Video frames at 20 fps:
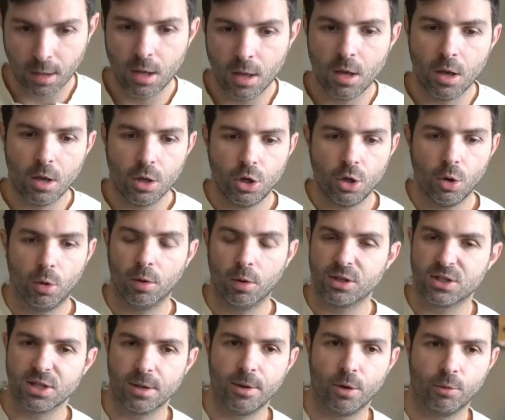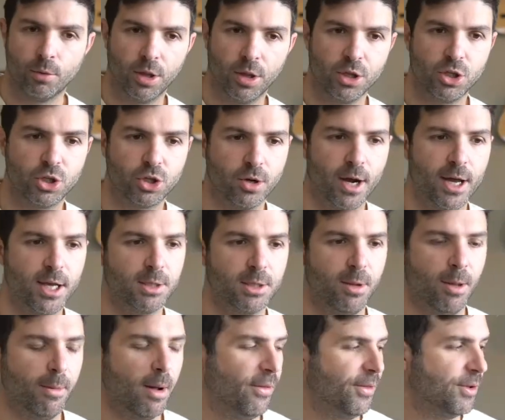You know what, something really strikes me
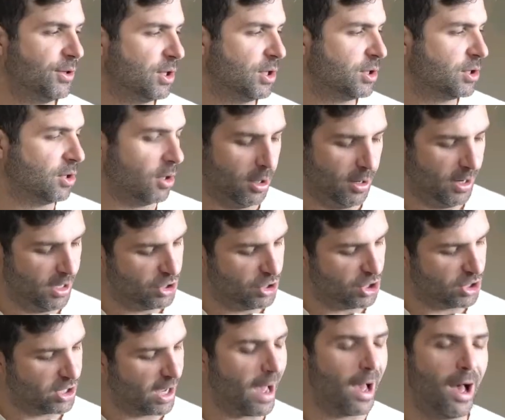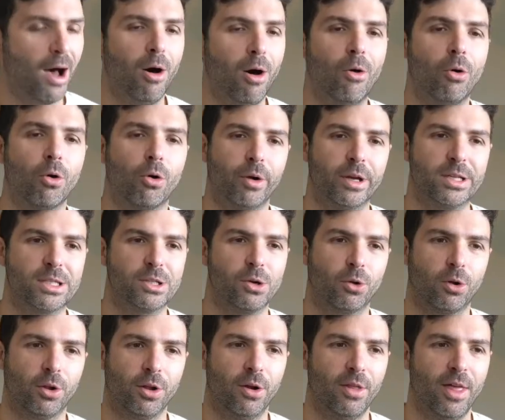about this guitar is just how crystal
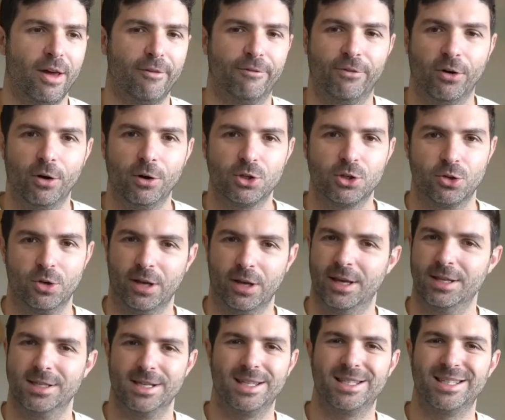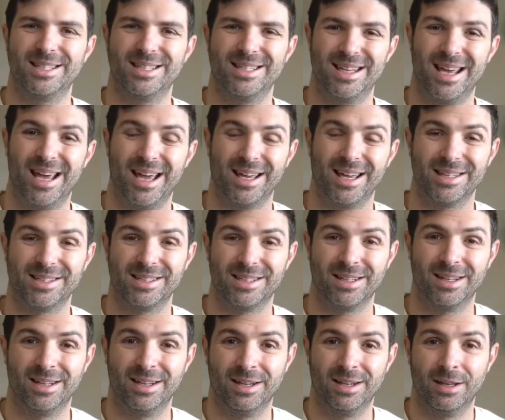clear that 1st string is. It sings,
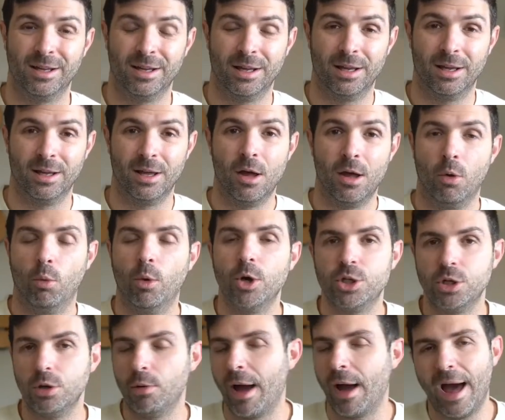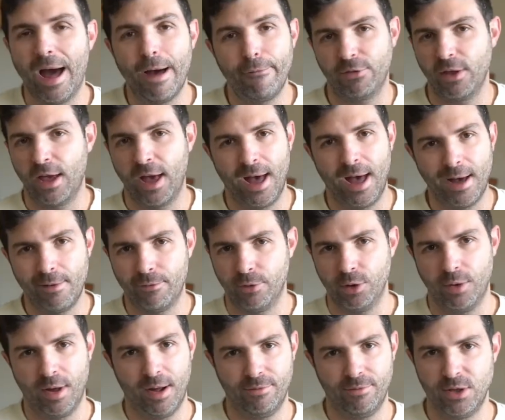which you have to have when you
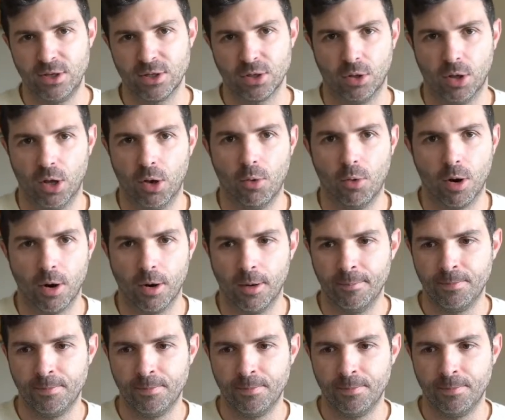have these lower